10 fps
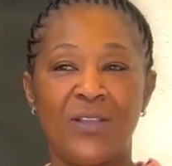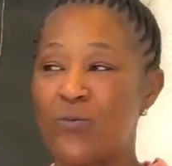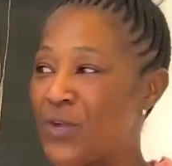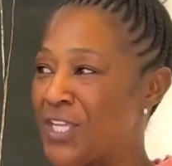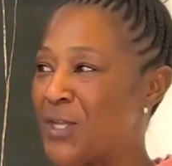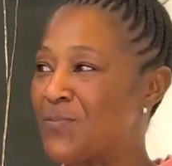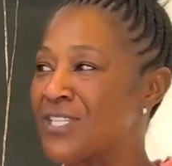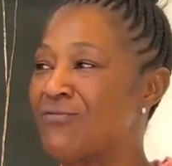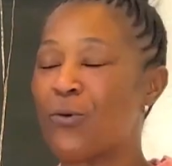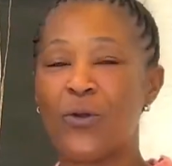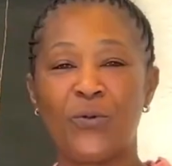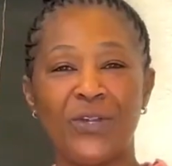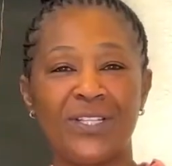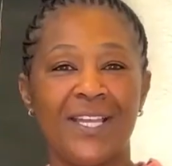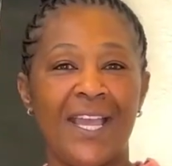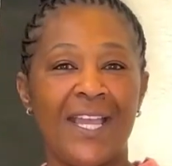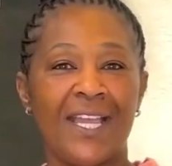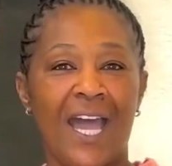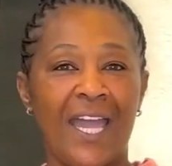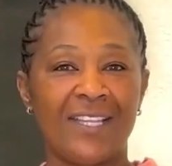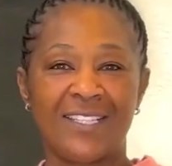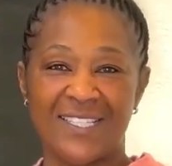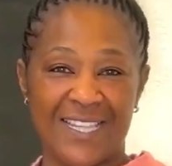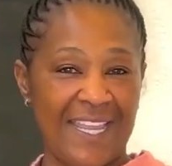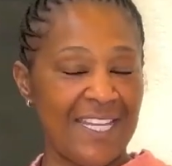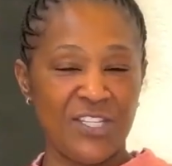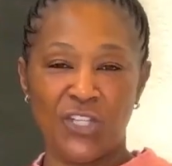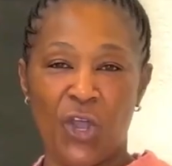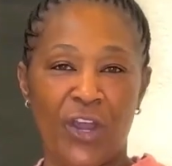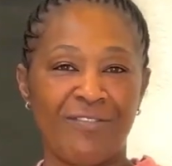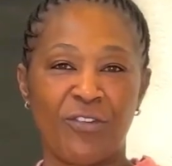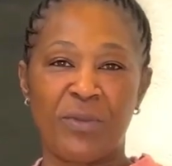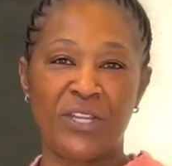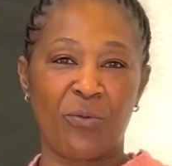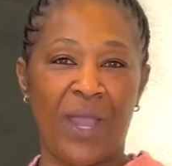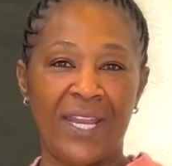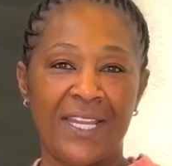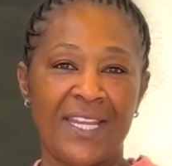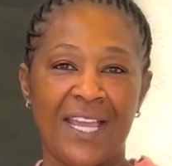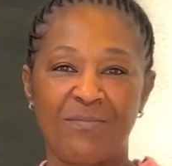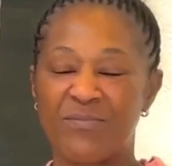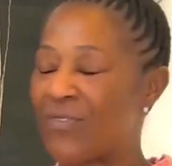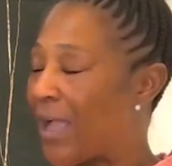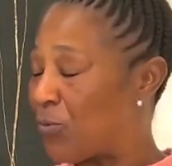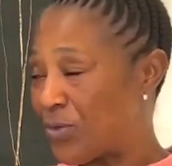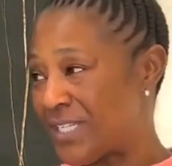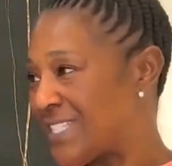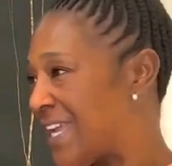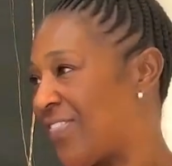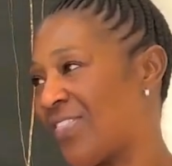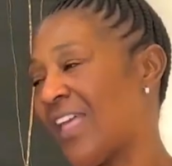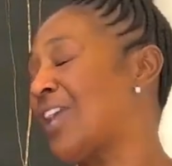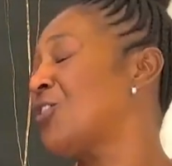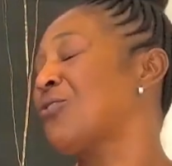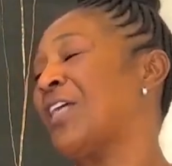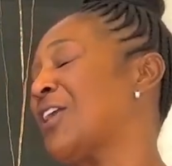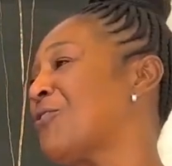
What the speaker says: William's forward. God laid his heart for me to write it, and I want to say thank you.